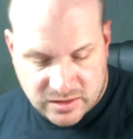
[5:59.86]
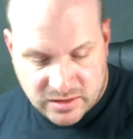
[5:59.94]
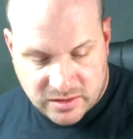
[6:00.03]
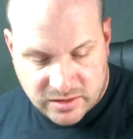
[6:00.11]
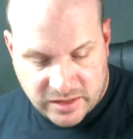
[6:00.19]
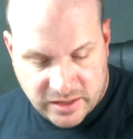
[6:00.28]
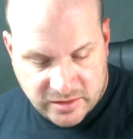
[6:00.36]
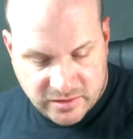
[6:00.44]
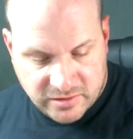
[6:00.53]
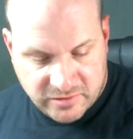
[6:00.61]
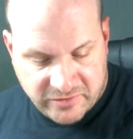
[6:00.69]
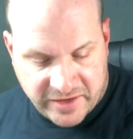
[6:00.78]
Okay,
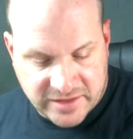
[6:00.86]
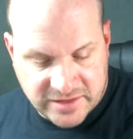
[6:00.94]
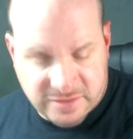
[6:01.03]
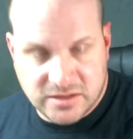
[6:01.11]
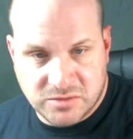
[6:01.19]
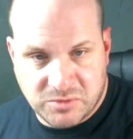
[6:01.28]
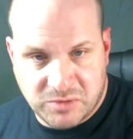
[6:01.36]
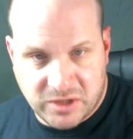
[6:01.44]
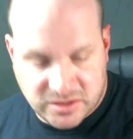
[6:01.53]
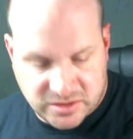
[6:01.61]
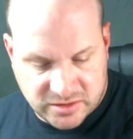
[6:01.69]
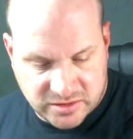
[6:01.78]
fight
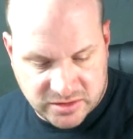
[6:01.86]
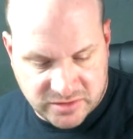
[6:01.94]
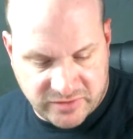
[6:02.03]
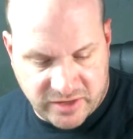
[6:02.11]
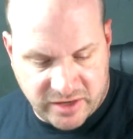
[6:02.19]
6+, survive